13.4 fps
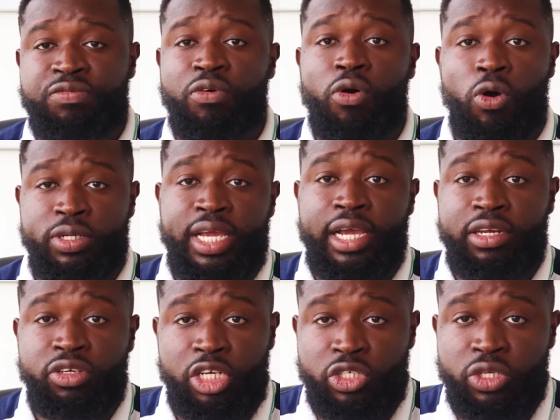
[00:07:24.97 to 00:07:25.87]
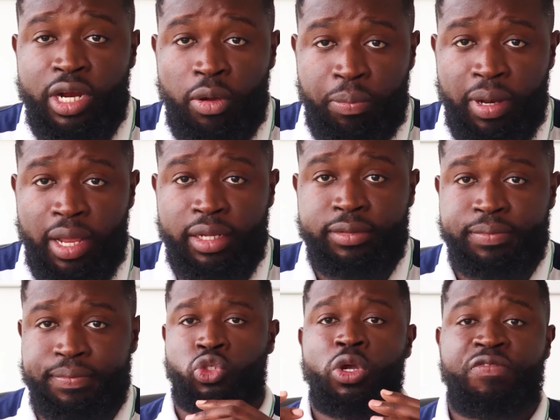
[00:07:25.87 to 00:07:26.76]
for their educational plan.
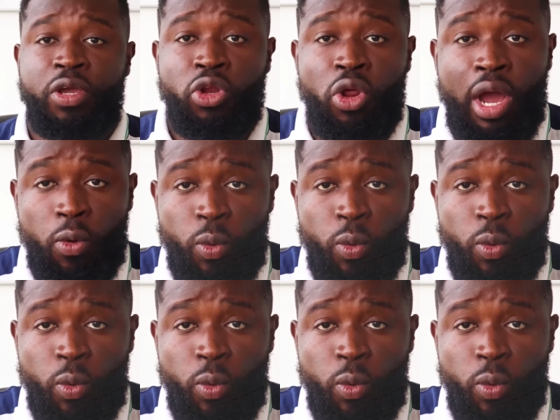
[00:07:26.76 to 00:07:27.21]
So if you're not